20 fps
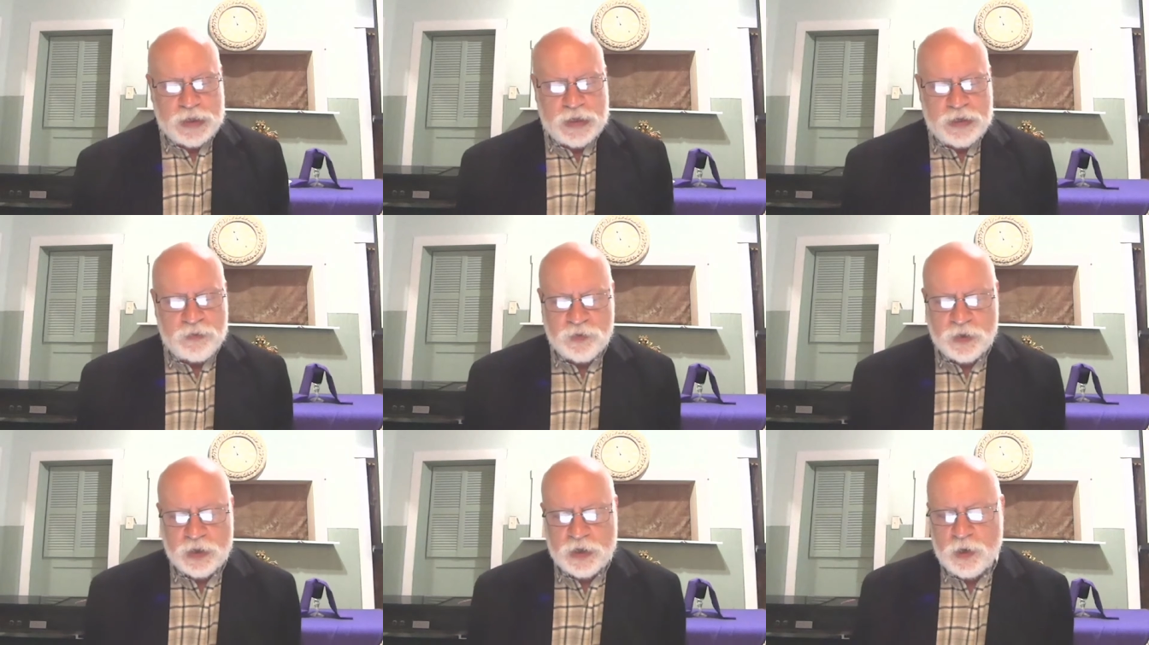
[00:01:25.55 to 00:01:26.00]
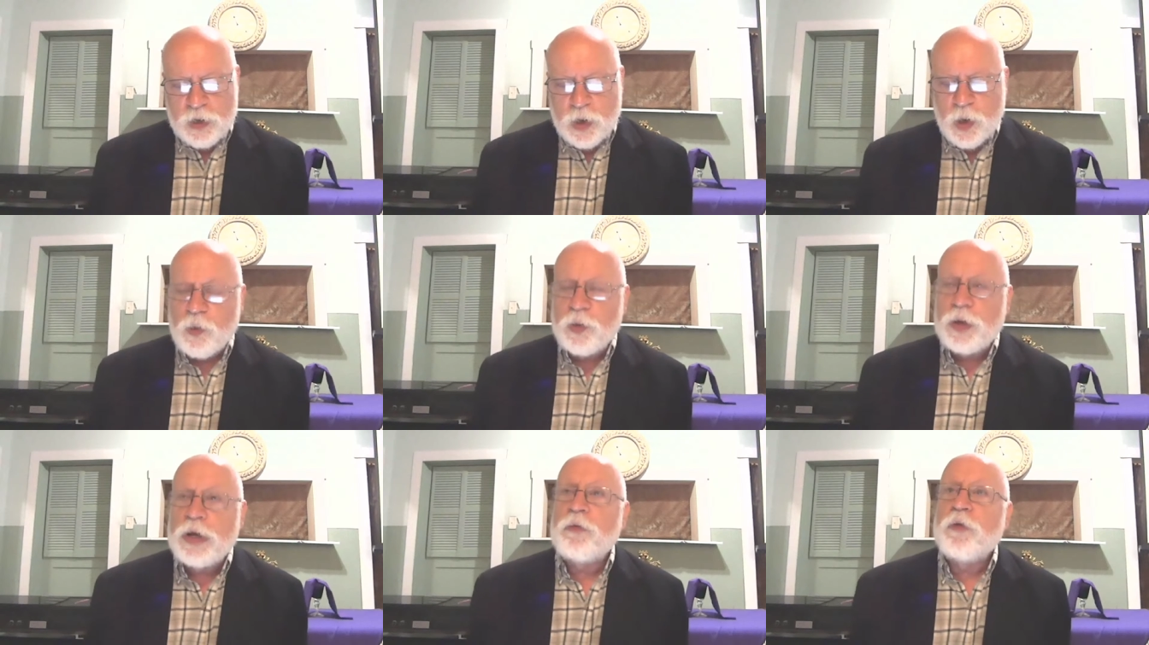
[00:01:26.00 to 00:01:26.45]
even
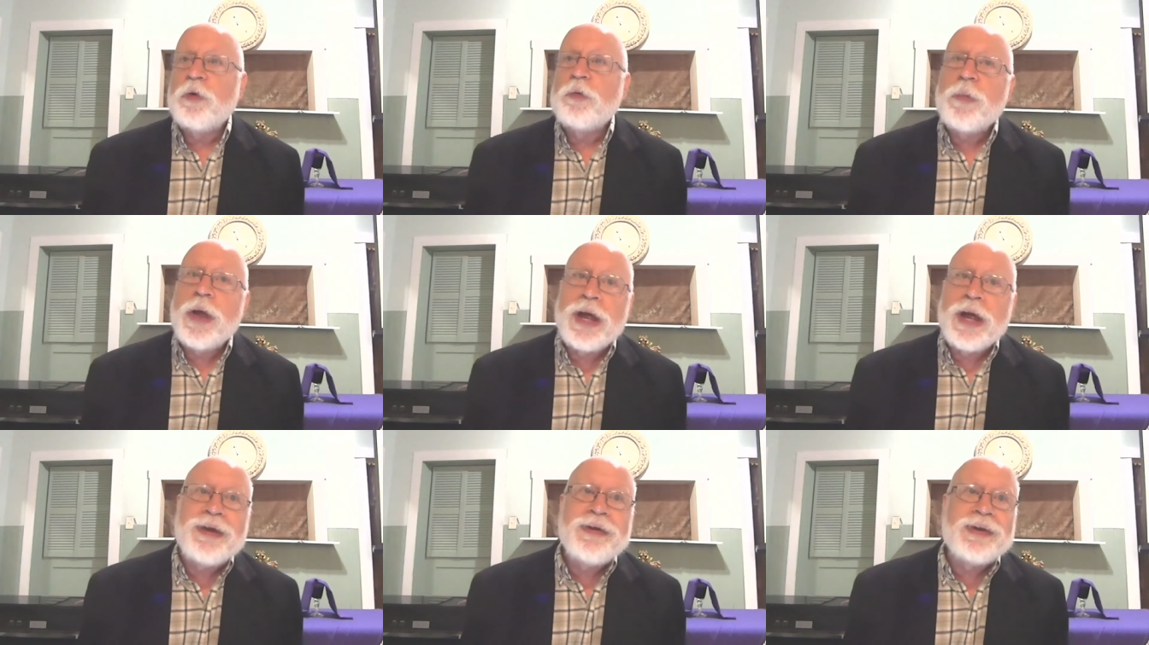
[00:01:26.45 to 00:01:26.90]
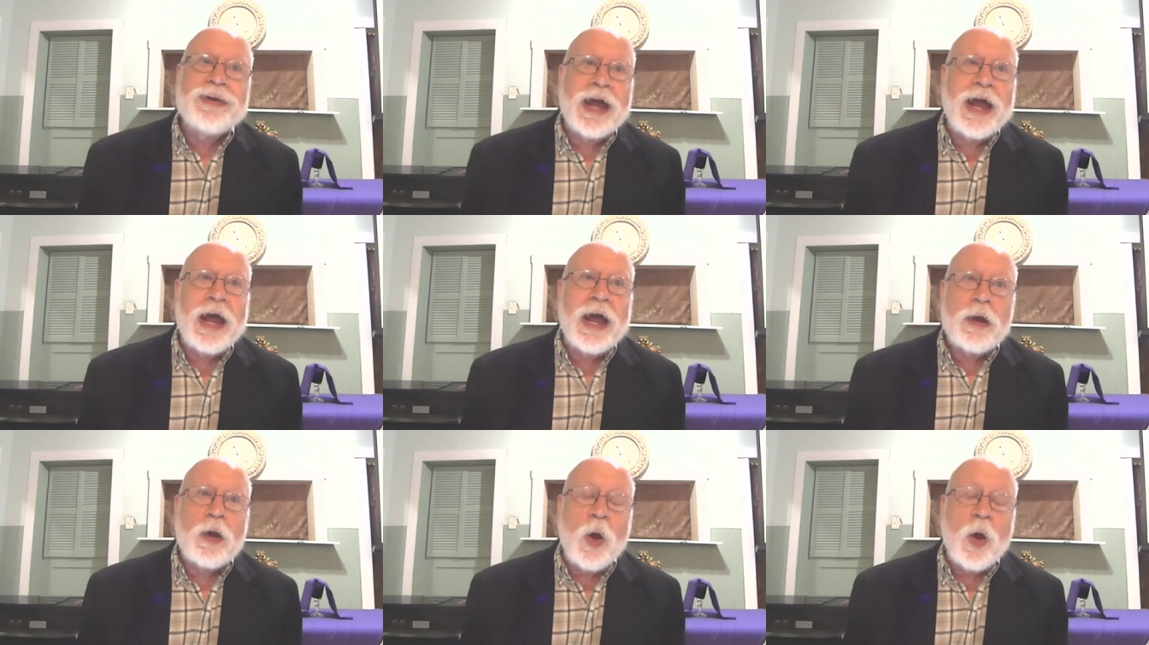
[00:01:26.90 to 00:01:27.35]
though he remained
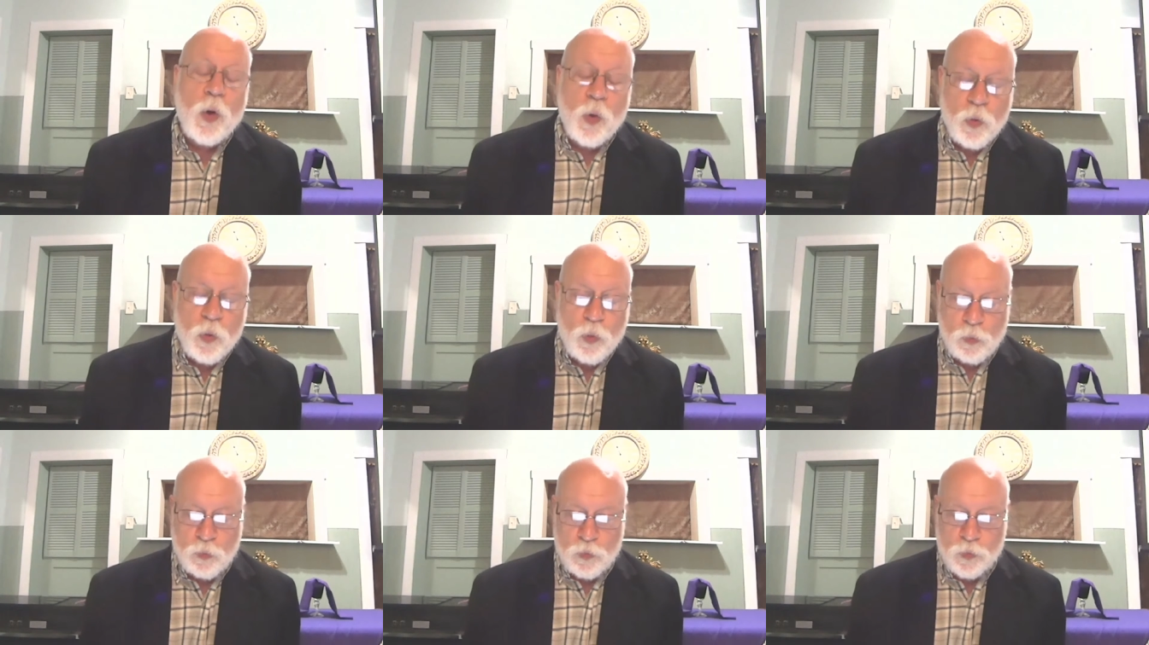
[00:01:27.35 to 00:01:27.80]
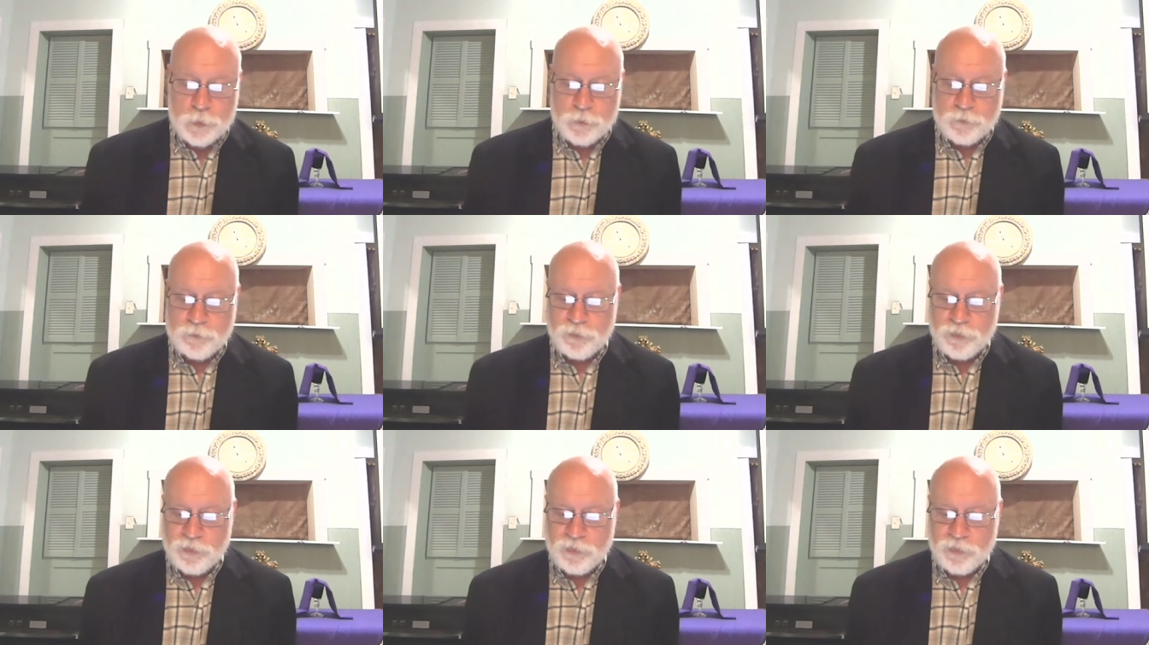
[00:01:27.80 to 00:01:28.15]
at home.